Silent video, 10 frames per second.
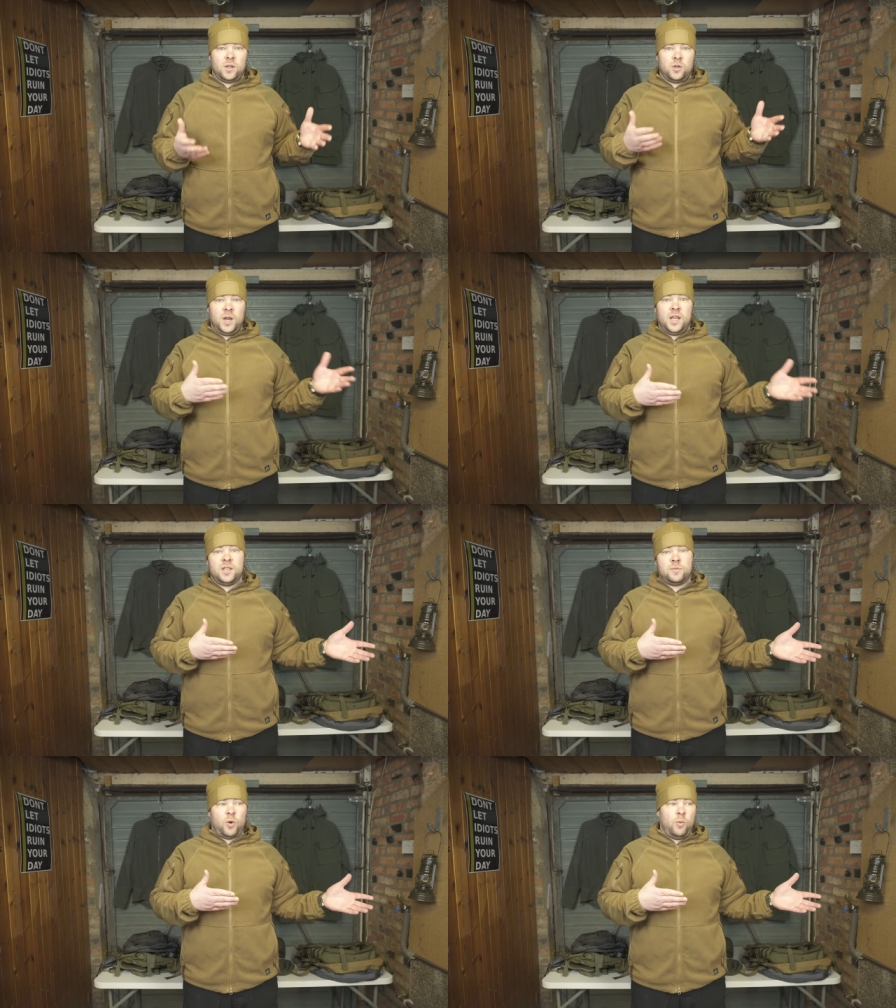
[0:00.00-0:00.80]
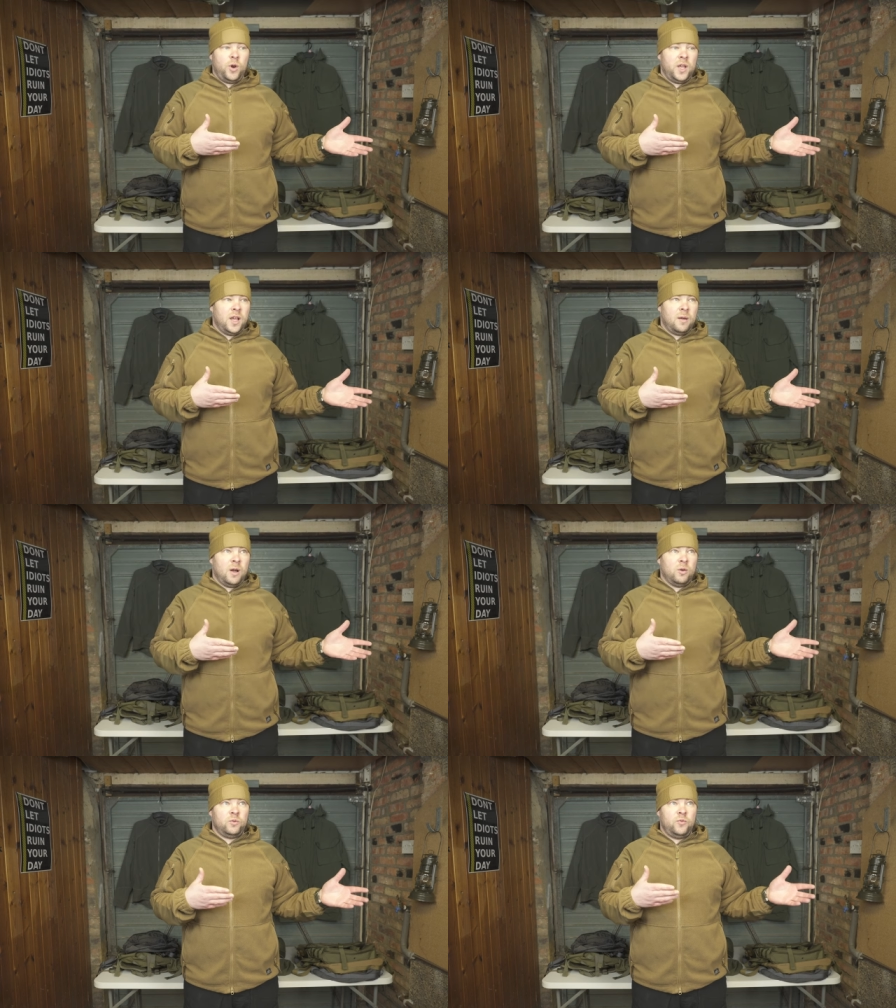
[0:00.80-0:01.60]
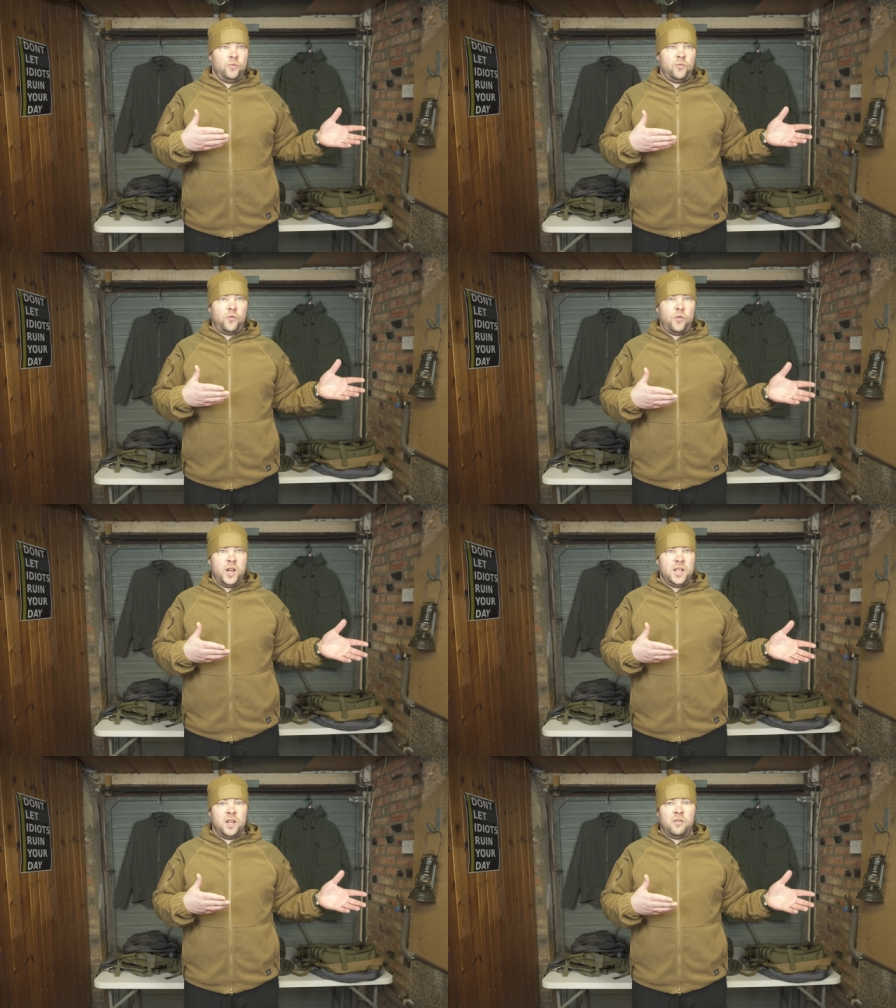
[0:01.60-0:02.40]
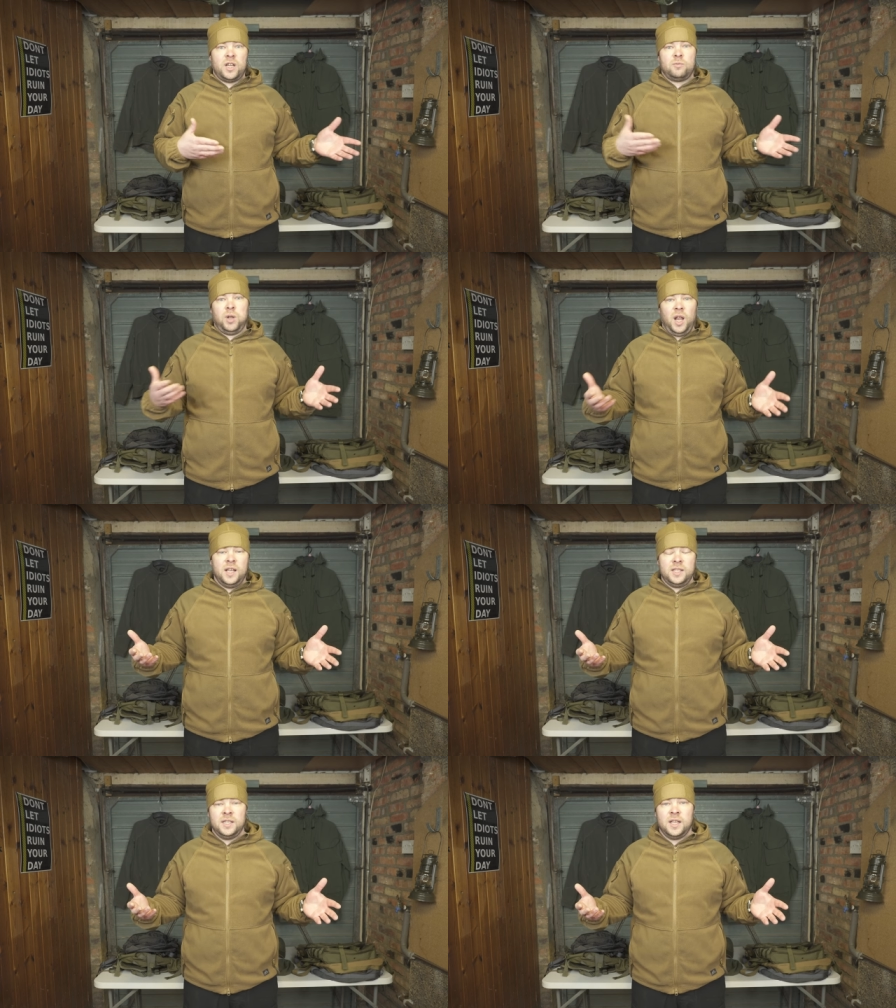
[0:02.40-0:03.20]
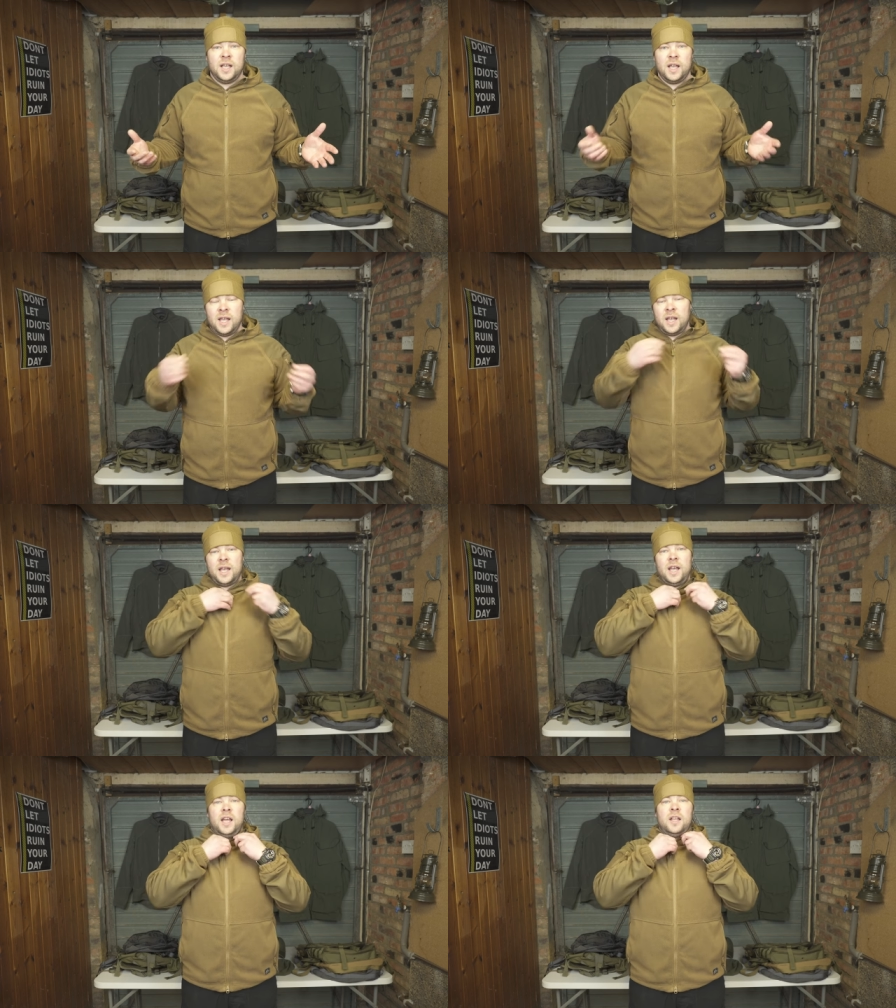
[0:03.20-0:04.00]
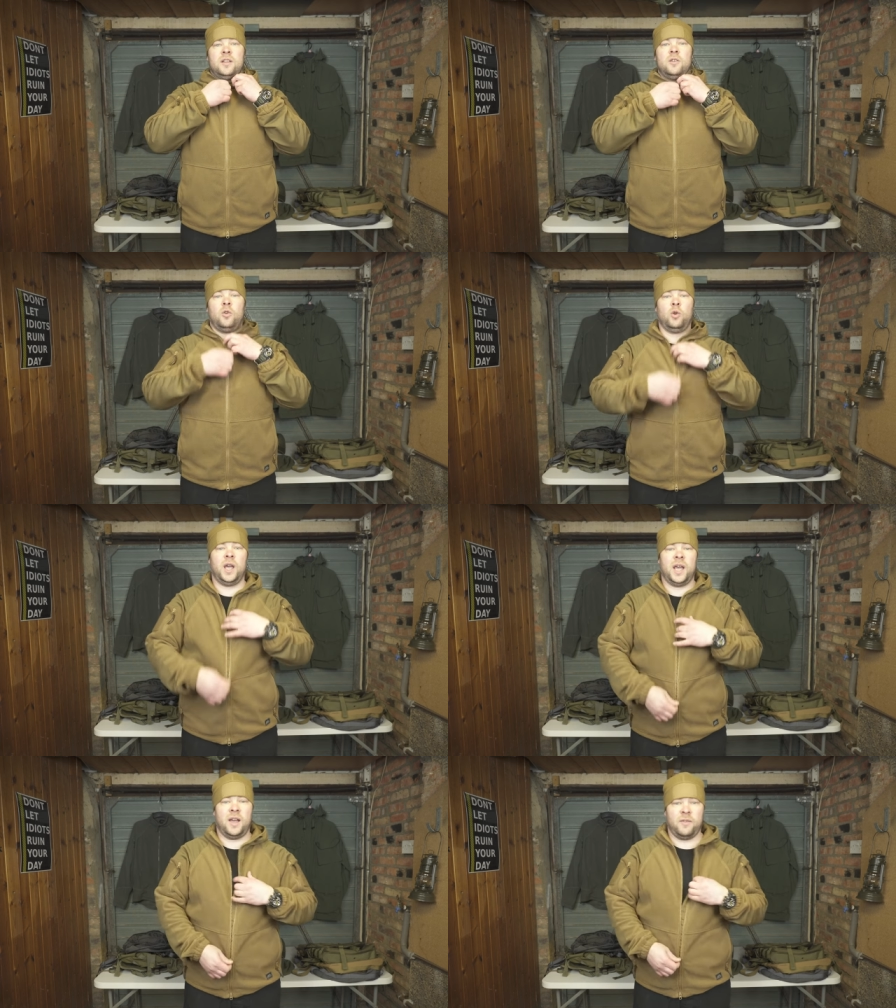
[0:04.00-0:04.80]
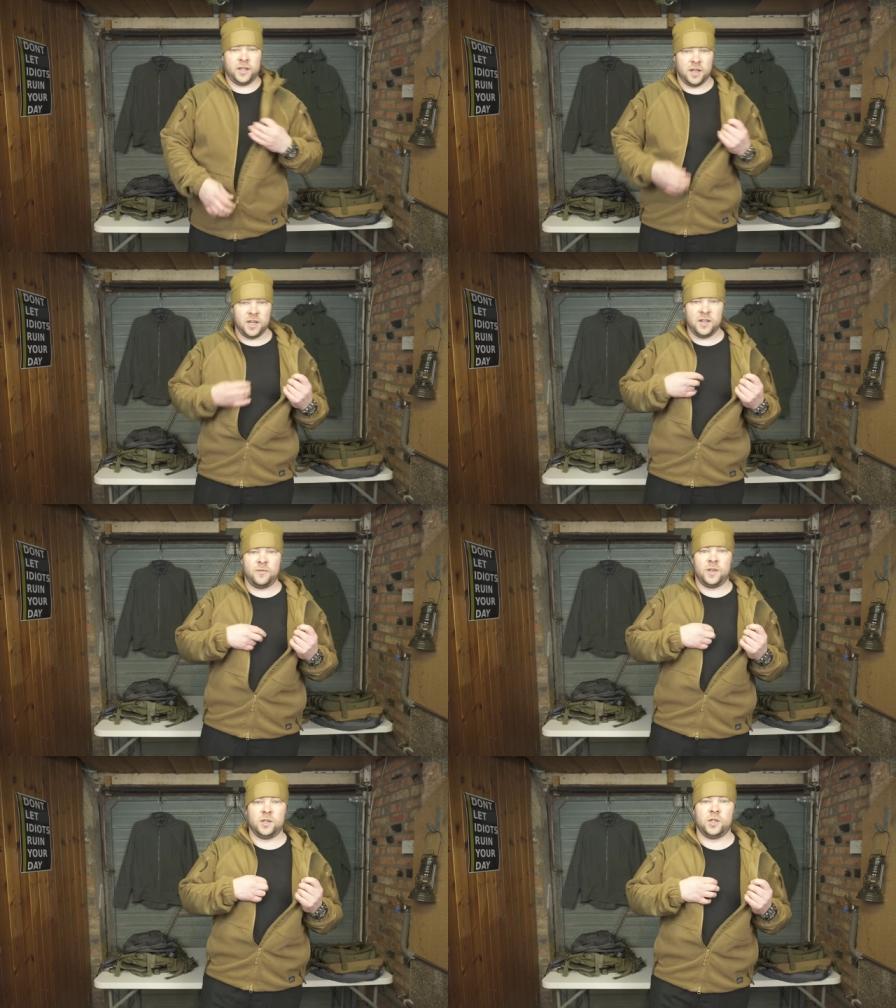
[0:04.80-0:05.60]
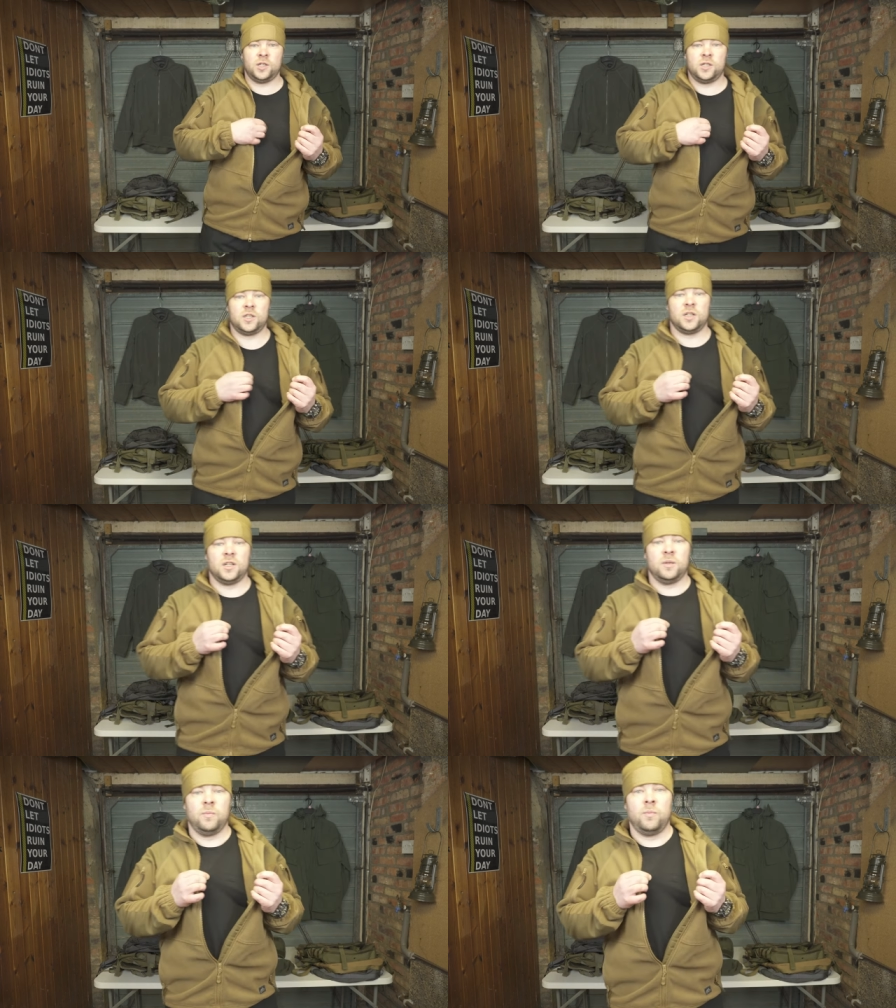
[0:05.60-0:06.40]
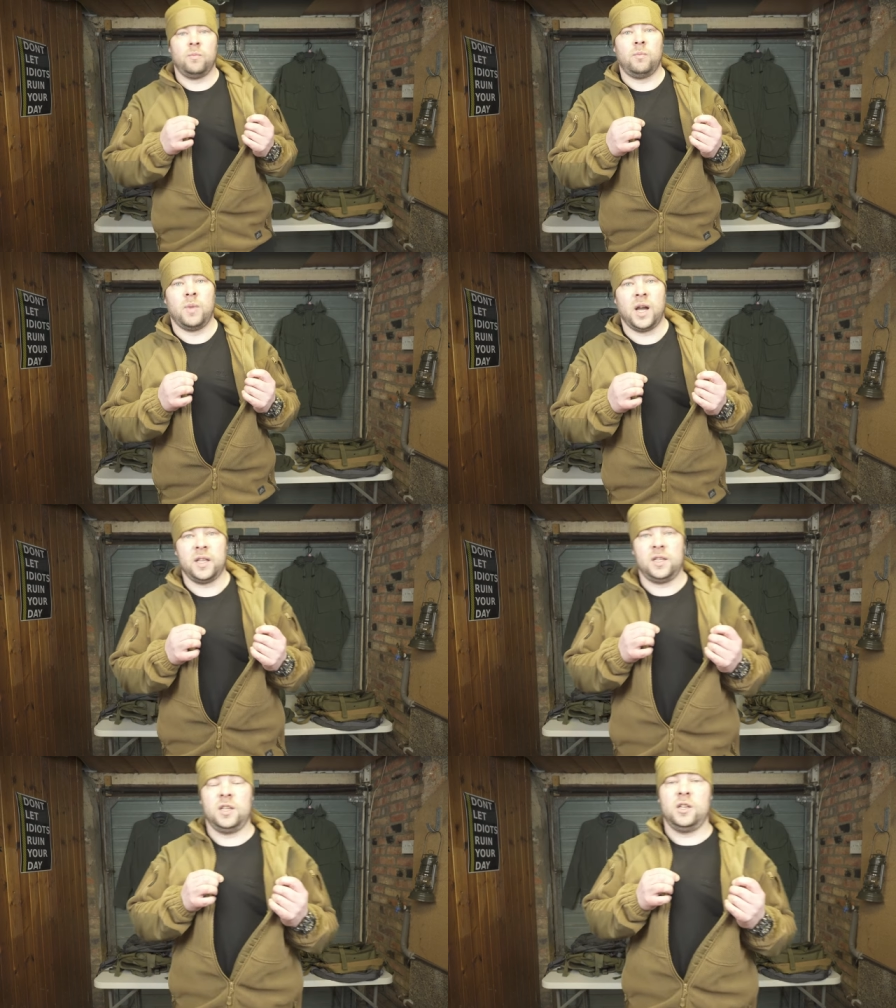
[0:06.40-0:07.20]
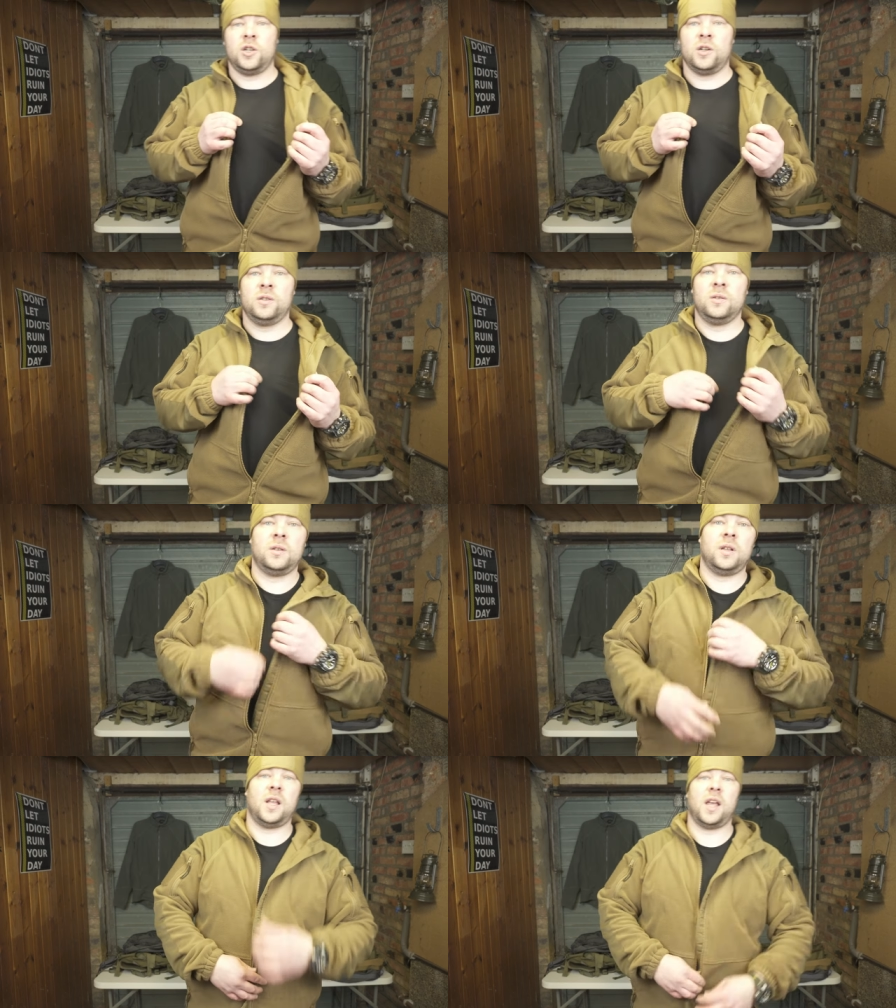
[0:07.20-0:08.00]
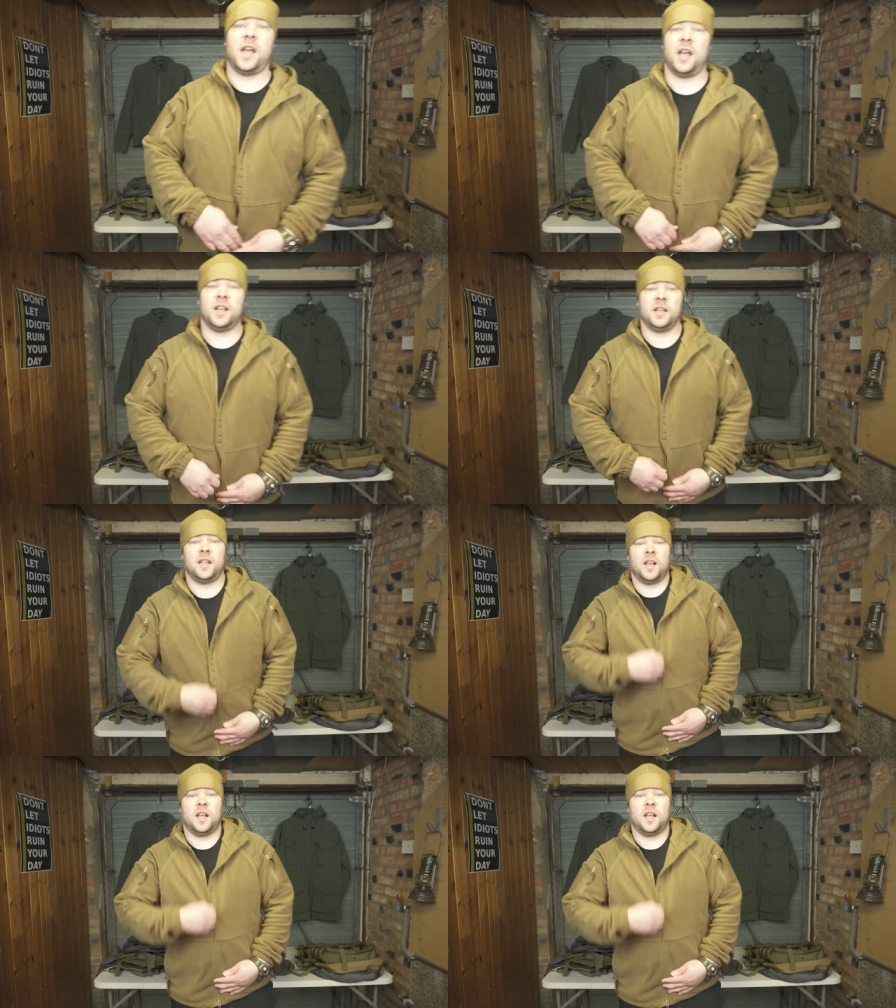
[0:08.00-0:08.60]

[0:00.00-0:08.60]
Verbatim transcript: Today is probably about 3 degrees plus, and all I have underneath is just my t-shirt, and